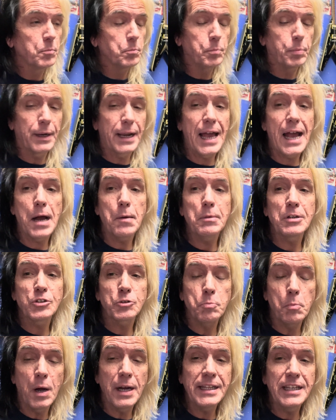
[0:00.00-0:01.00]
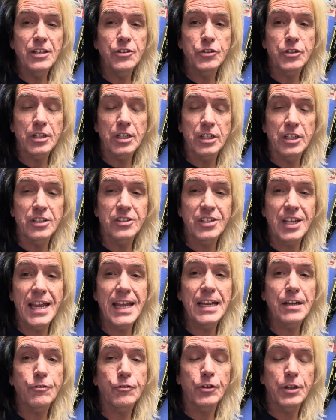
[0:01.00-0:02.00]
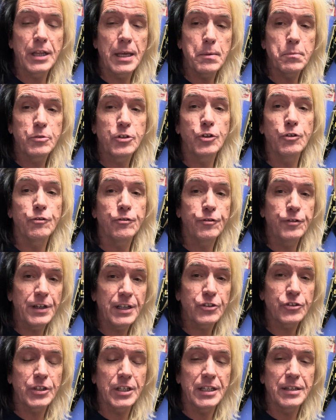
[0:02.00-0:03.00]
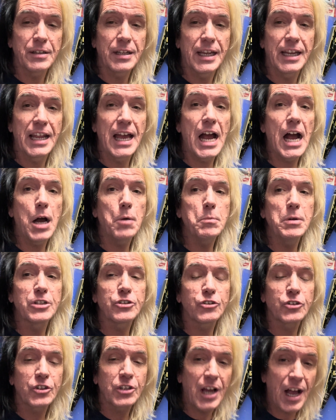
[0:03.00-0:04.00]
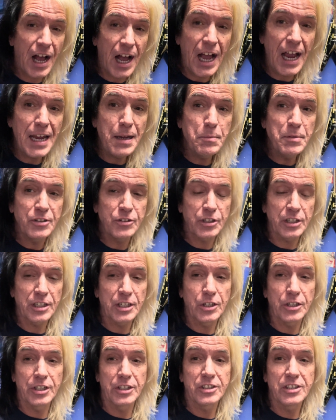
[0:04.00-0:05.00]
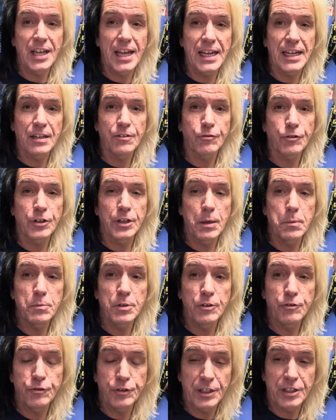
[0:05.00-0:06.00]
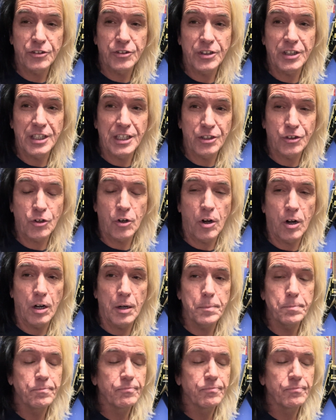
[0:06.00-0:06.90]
But how much money is it going to take for them to fix it? And how much time is it going to take for them to fix the guitar?